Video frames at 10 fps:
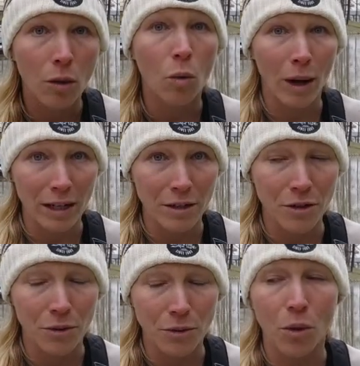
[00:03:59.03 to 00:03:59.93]

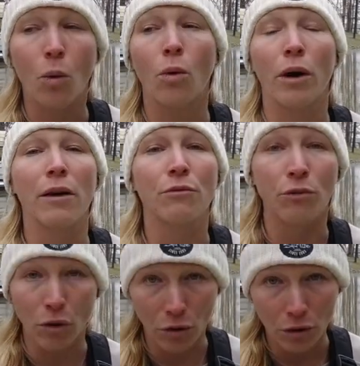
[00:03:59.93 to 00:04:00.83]
wetsuit or a
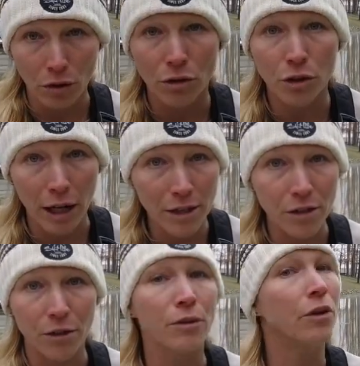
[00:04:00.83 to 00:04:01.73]
full dry
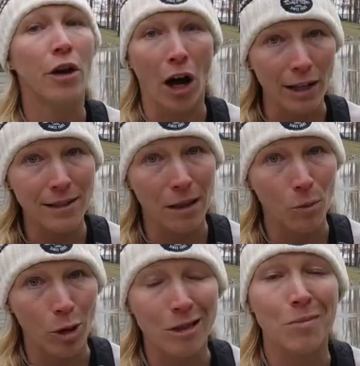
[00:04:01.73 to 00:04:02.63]
suit, not
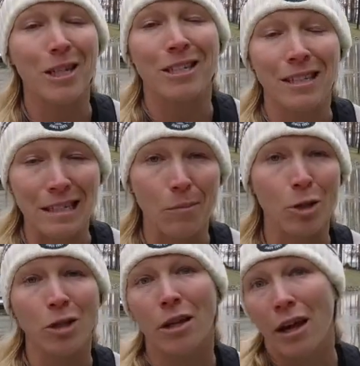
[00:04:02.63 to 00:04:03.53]
separates, because the
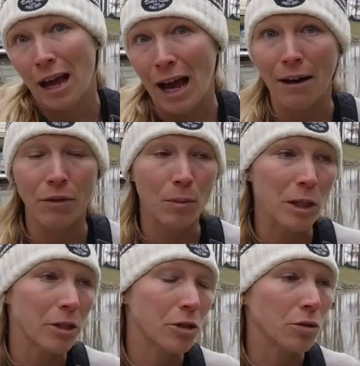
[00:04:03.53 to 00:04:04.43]
separates have the
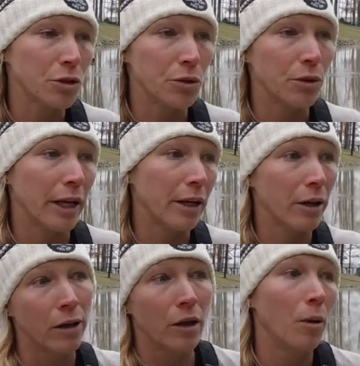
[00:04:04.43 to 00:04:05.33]
potential to like
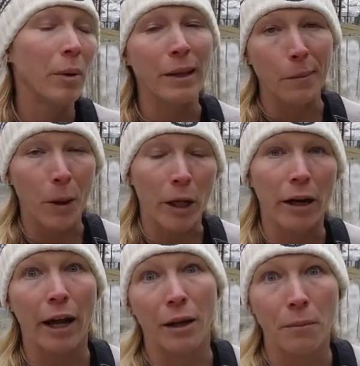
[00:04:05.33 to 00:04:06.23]
peel apart
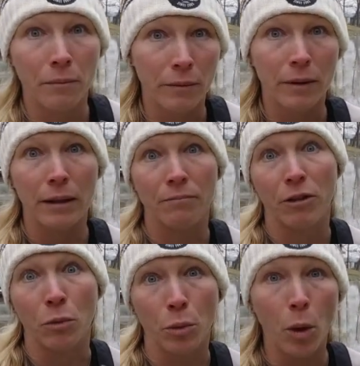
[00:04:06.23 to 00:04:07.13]
and
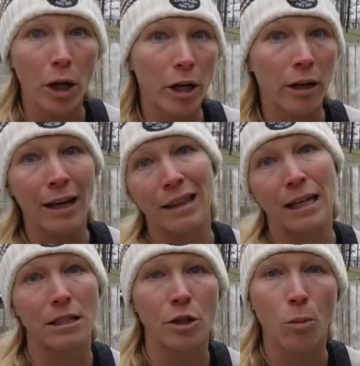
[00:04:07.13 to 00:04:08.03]
fill with water, and
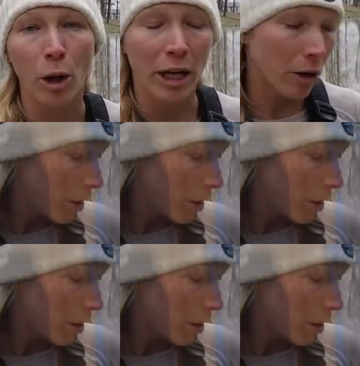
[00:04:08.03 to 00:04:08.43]
that's no bueno.